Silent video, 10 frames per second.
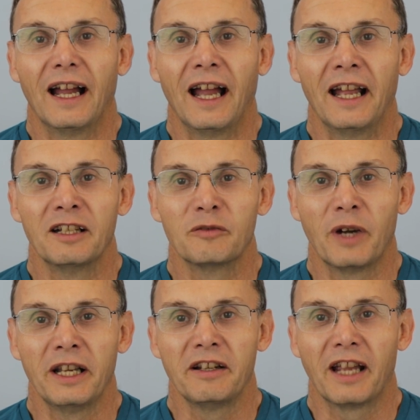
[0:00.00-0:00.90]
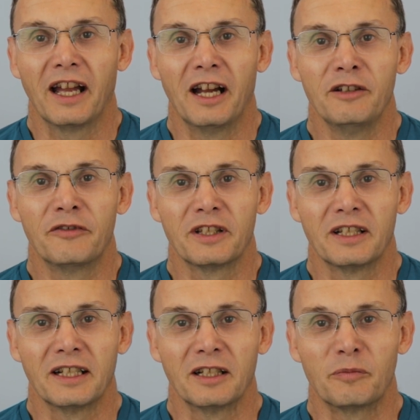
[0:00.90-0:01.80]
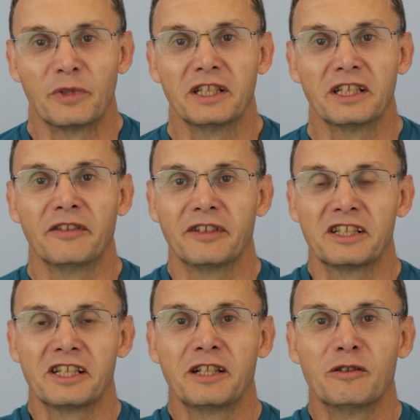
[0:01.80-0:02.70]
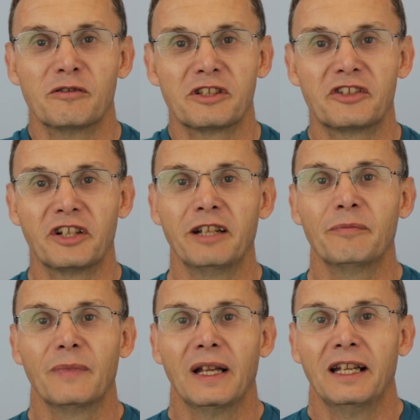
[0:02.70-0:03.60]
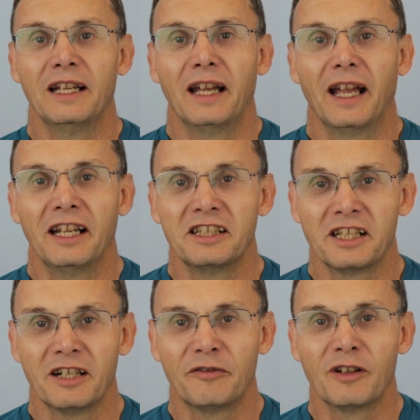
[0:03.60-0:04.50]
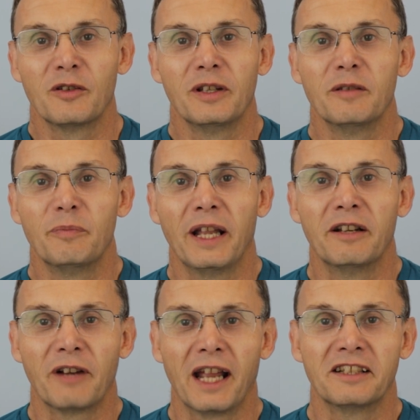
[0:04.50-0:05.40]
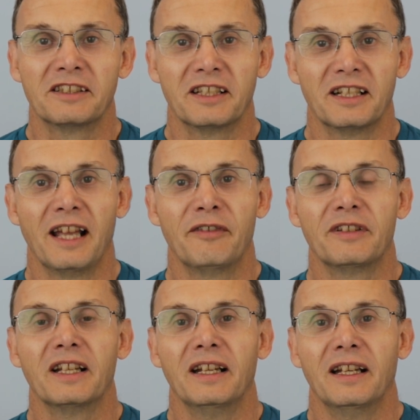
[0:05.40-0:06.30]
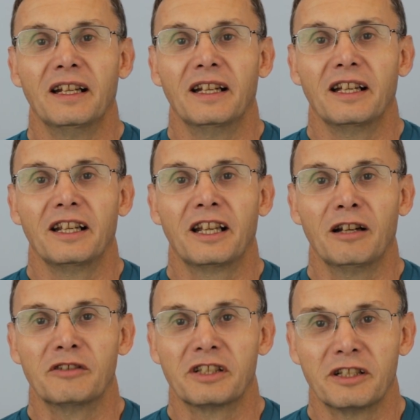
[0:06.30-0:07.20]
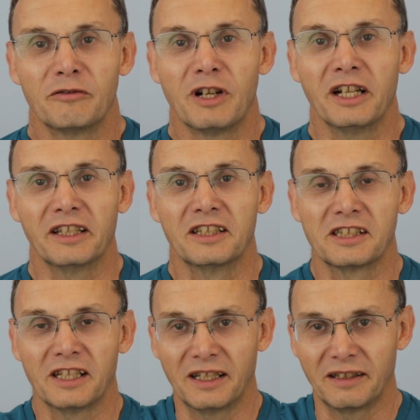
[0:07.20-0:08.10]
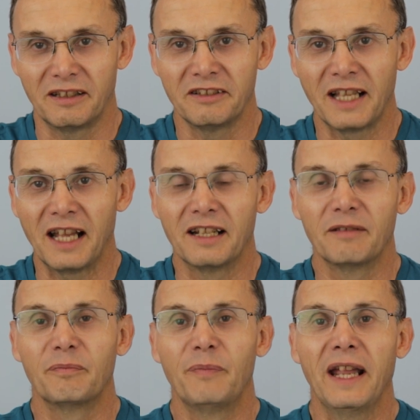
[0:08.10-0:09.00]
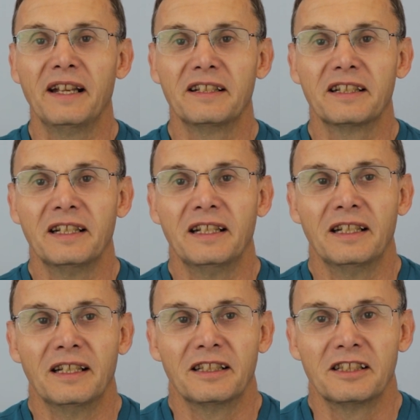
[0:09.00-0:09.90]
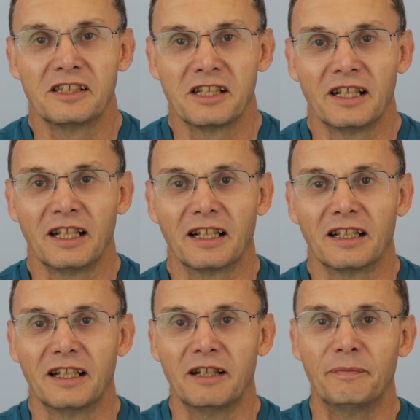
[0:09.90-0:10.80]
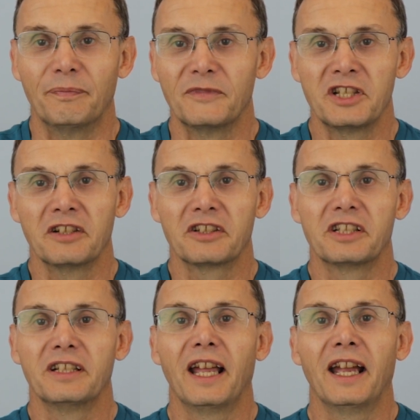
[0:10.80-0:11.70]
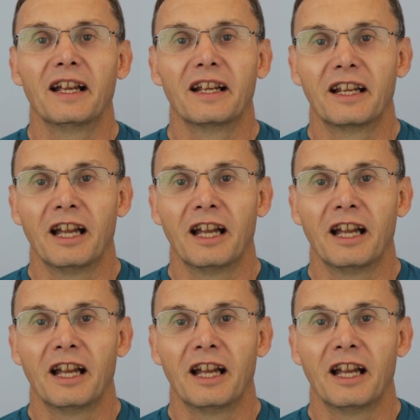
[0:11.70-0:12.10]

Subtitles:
And when you get over the little bridge over the Seacourt stream, instead of following the bend round to the left, go to the right. On that bend, there's a little junction there.